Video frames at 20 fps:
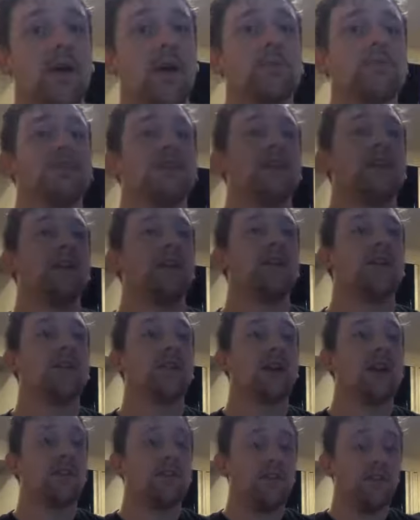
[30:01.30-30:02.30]
I'm saying that
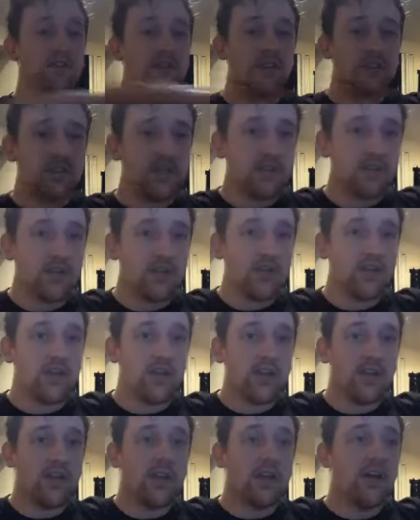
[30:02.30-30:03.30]
the offer is
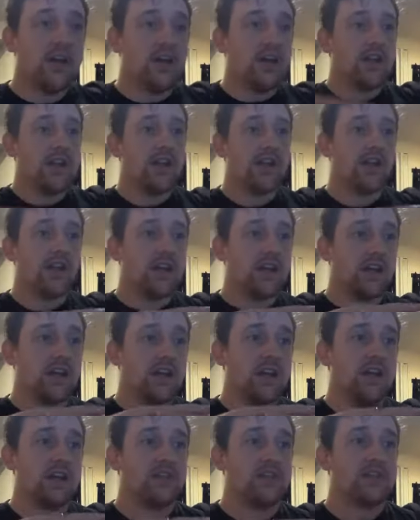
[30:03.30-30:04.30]
literally like it,
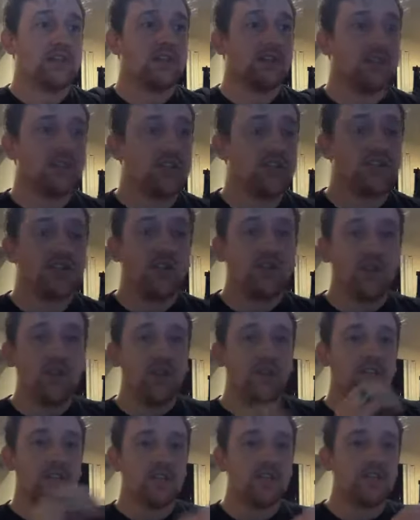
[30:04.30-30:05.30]
it doesn't just cover
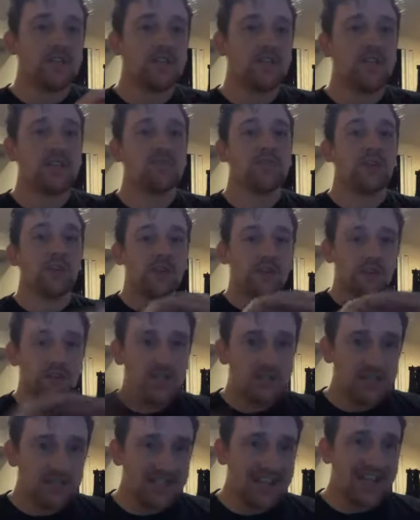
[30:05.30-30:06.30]
individual sins, but it covers
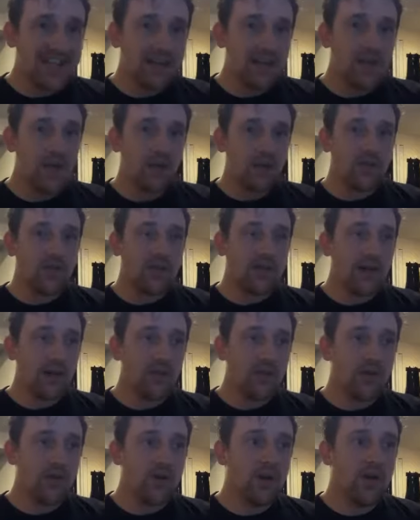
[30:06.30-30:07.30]
sin
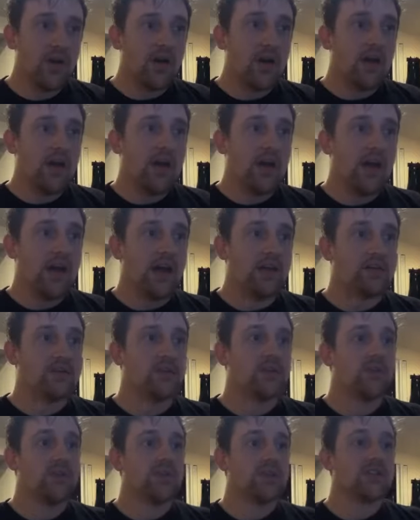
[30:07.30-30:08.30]
altogether. And
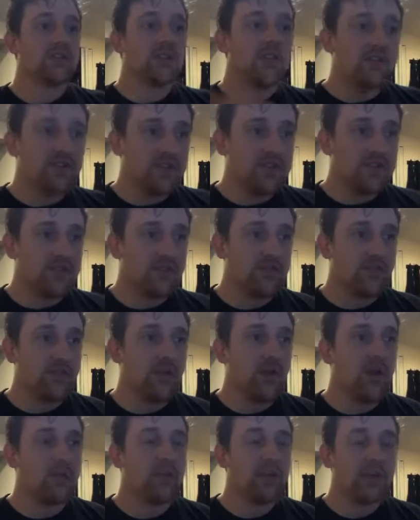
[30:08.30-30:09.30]
so it is sufficient for
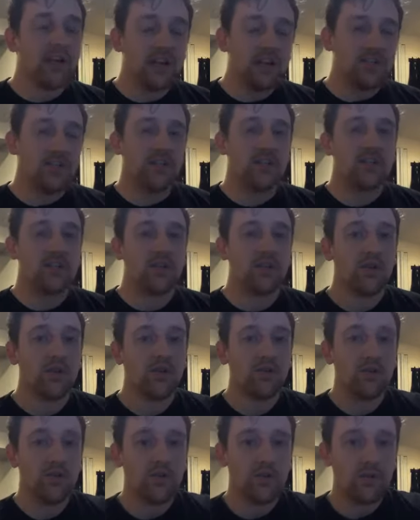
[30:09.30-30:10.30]
all, but efficient only
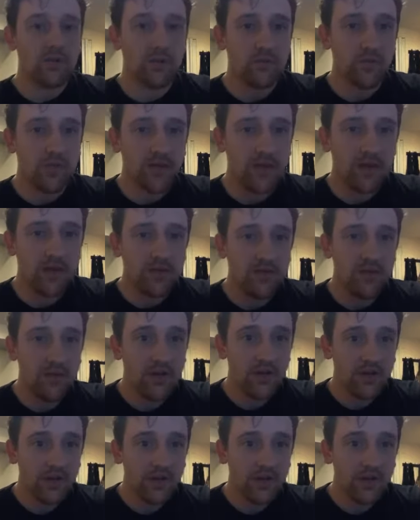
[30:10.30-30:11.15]
for those who believe.